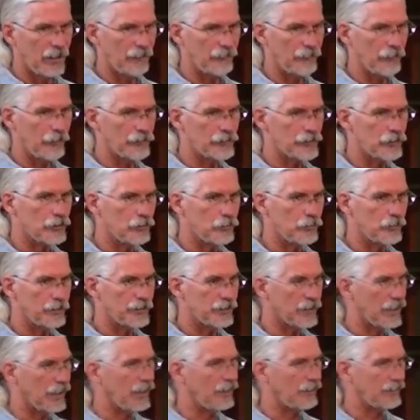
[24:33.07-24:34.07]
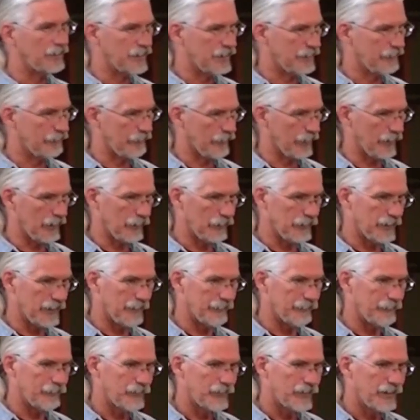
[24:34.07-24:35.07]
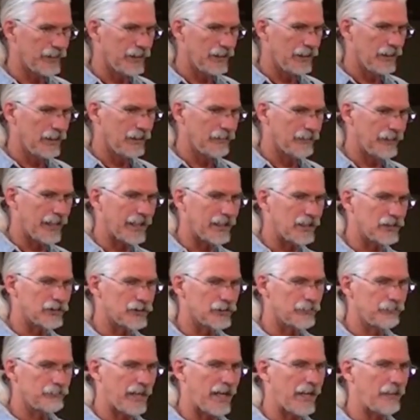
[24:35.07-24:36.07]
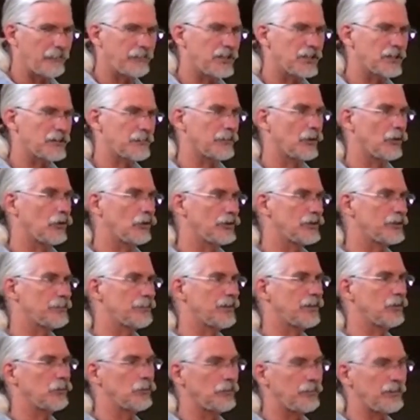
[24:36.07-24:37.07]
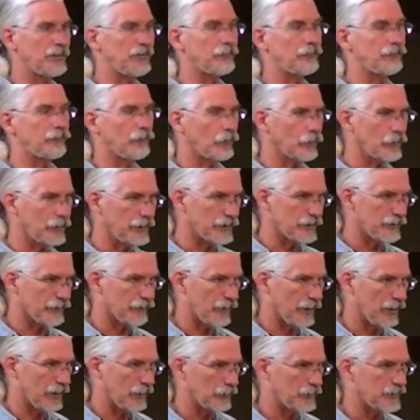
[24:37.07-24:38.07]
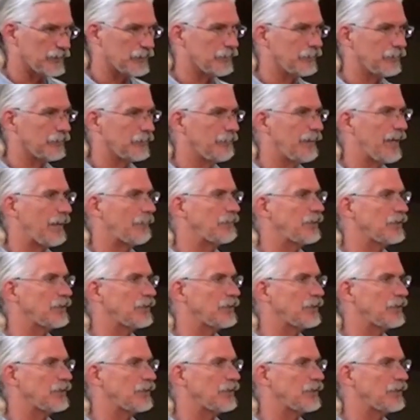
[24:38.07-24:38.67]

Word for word: on those who would not follow him. That is, baptism of the Holy Spirit would be for his followers, the